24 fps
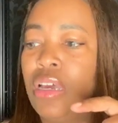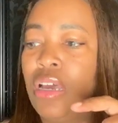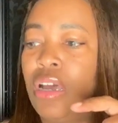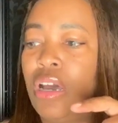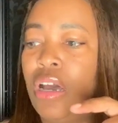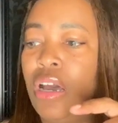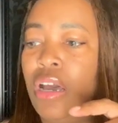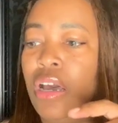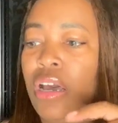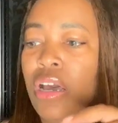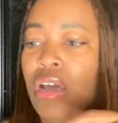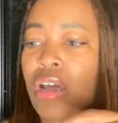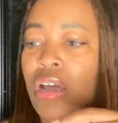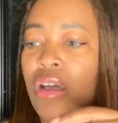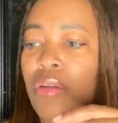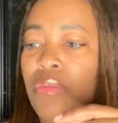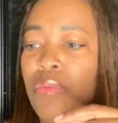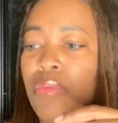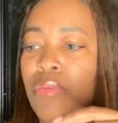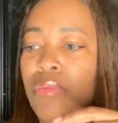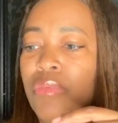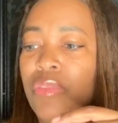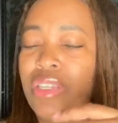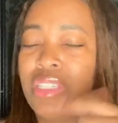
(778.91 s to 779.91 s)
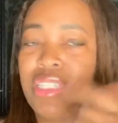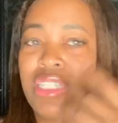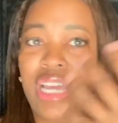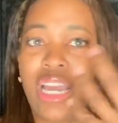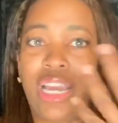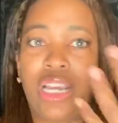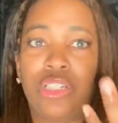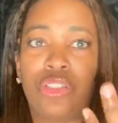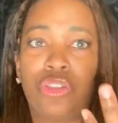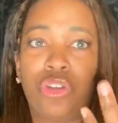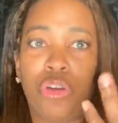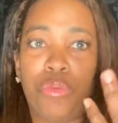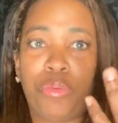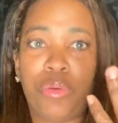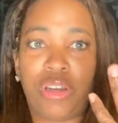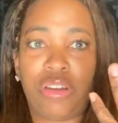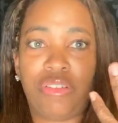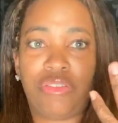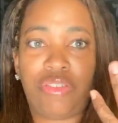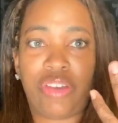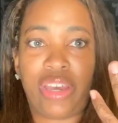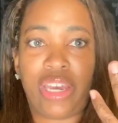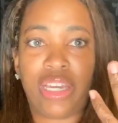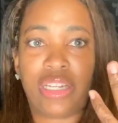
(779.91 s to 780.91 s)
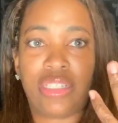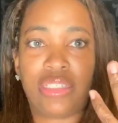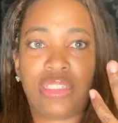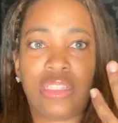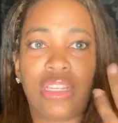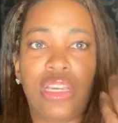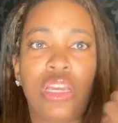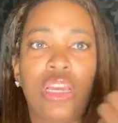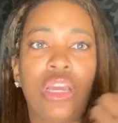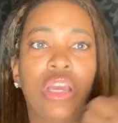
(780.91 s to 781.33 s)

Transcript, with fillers: um, the psychotropic effects.